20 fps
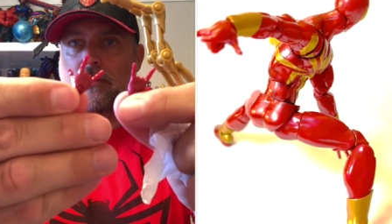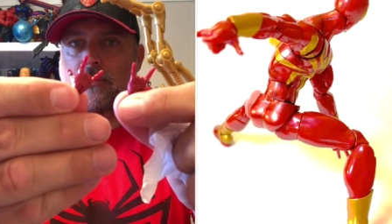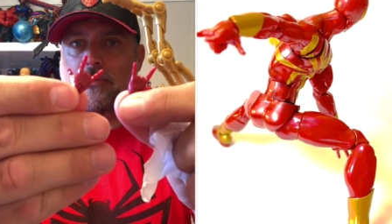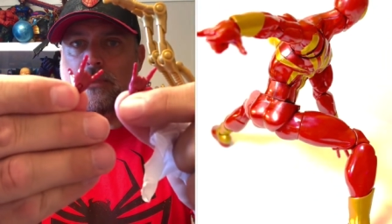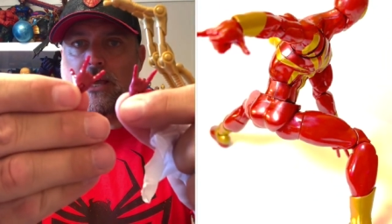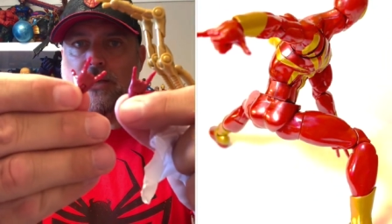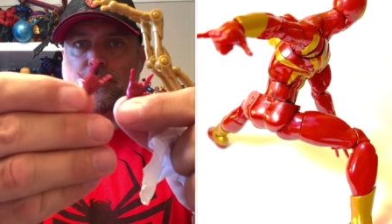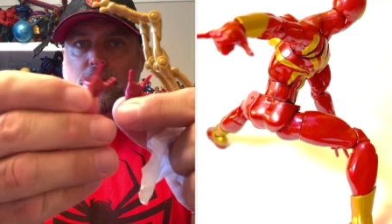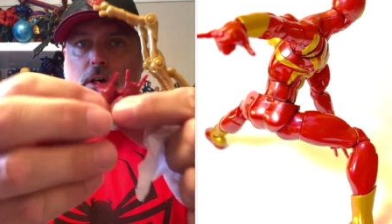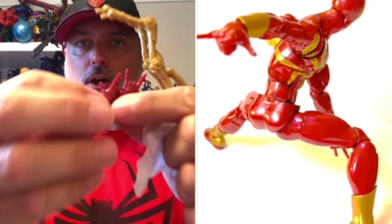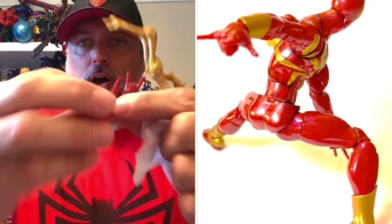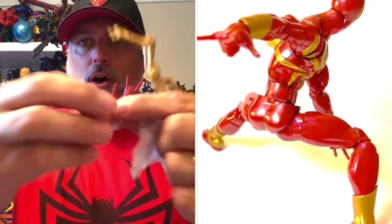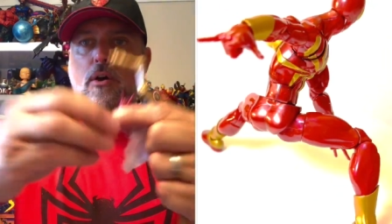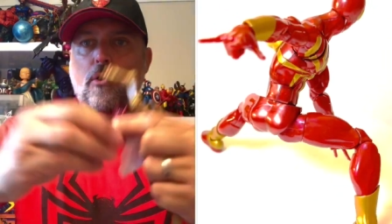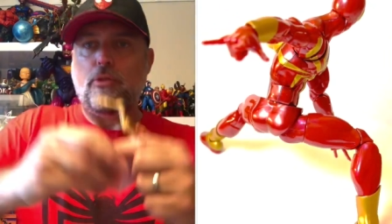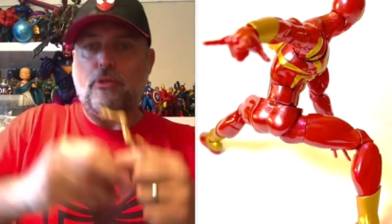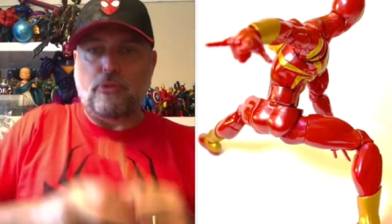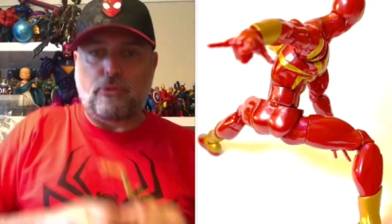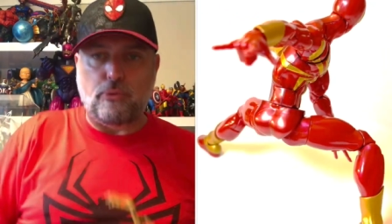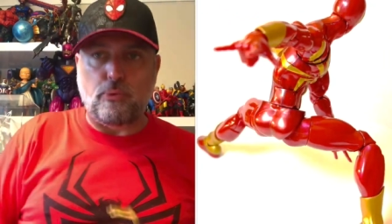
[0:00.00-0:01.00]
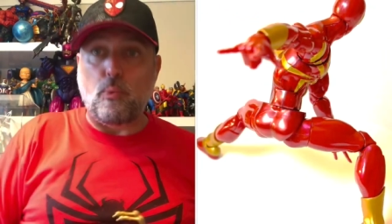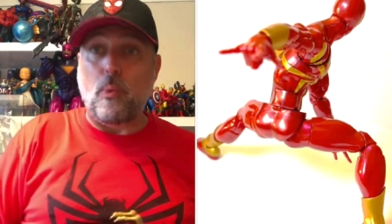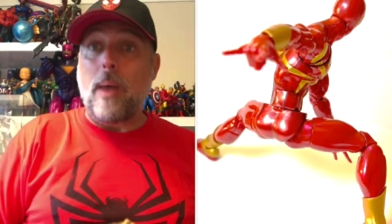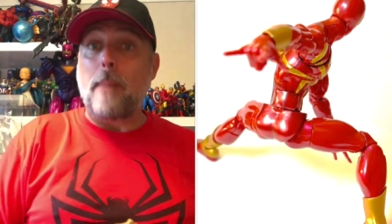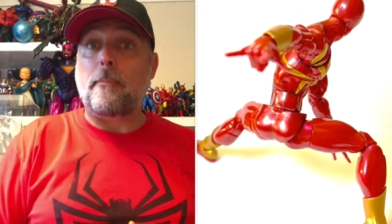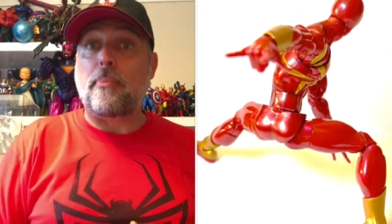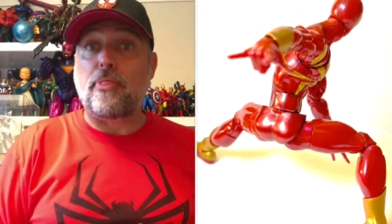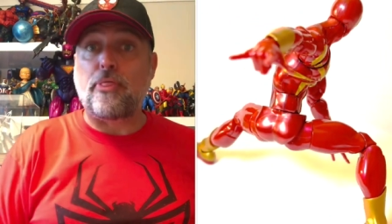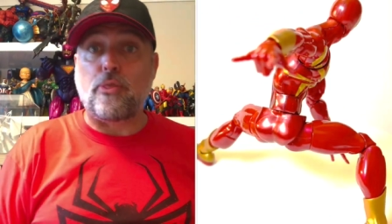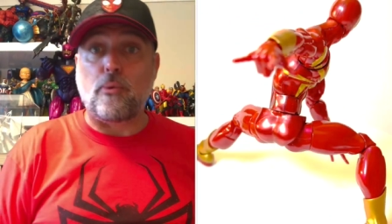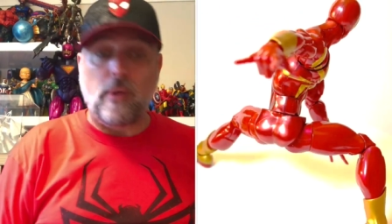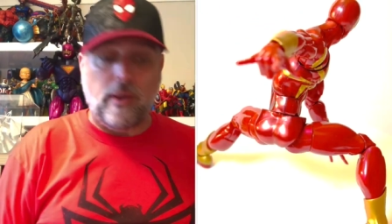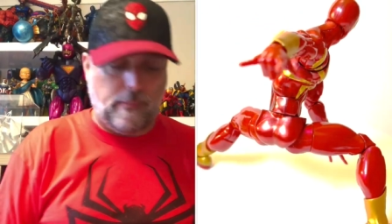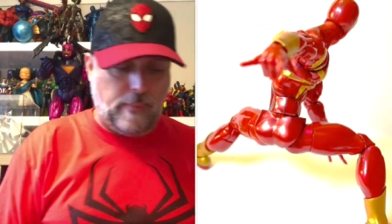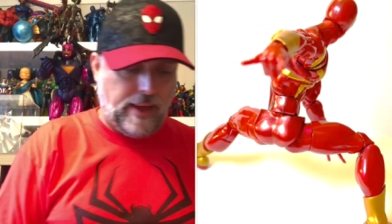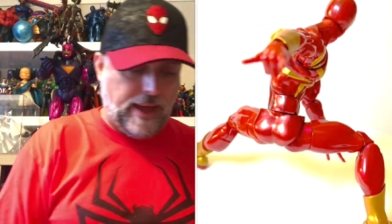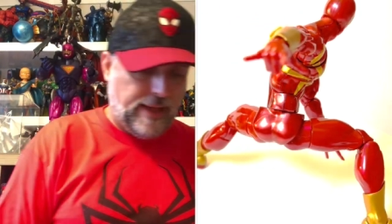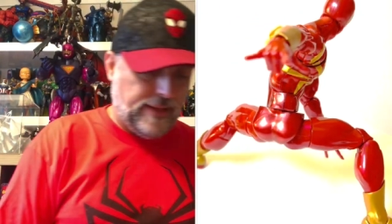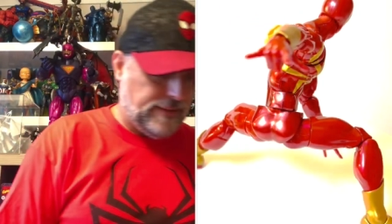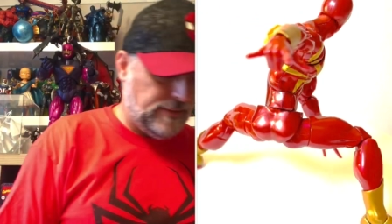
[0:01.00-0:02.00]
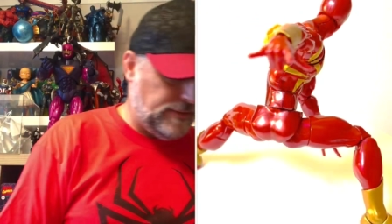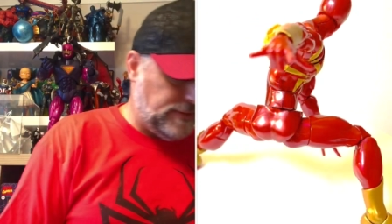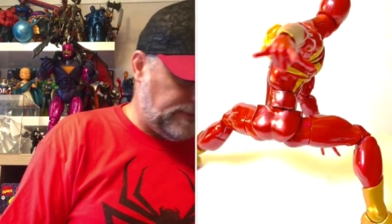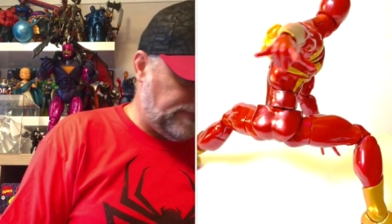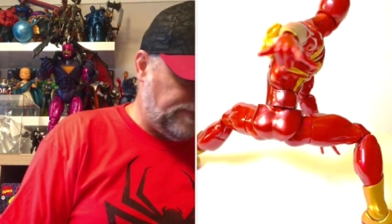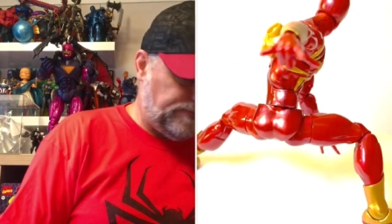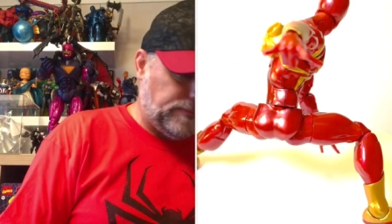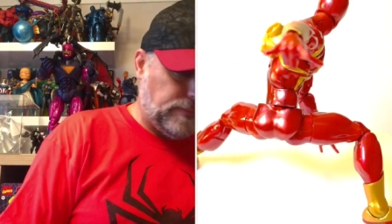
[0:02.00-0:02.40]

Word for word: There's our whip, thwip hands.